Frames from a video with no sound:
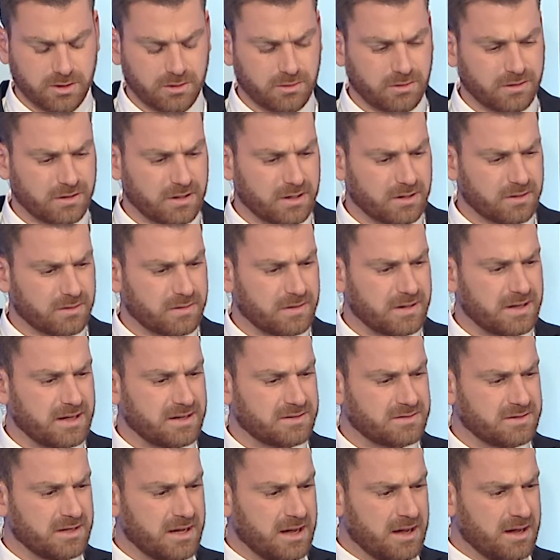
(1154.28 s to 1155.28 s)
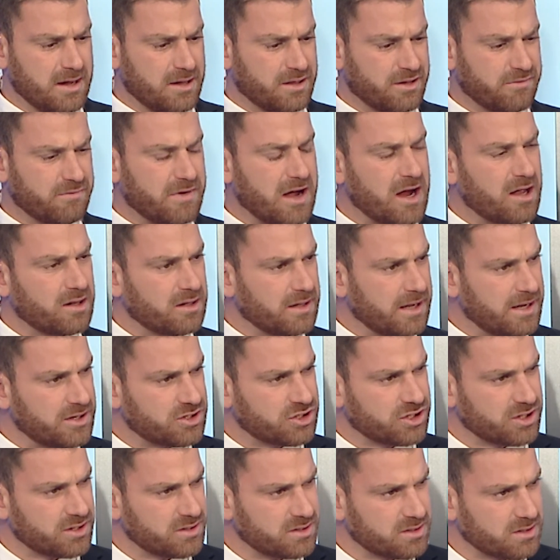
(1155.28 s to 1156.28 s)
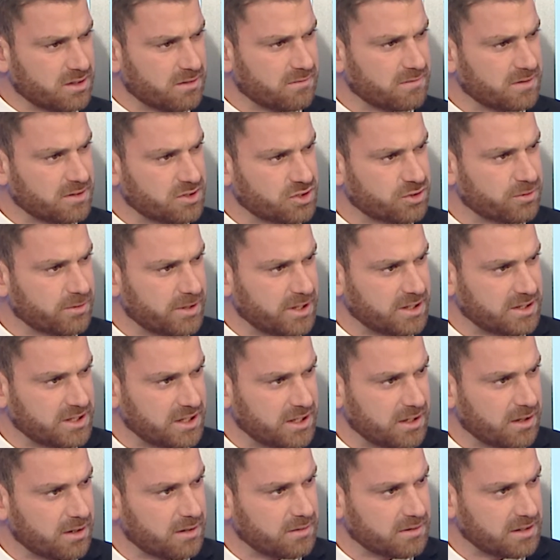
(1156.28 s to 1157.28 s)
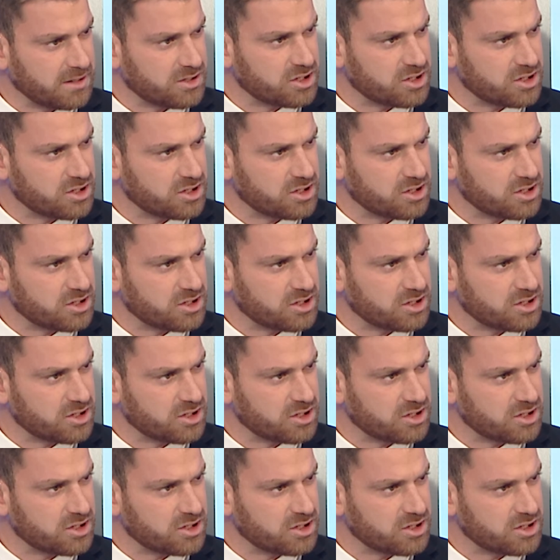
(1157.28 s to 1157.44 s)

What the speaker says: you think that the violations of the treaty on the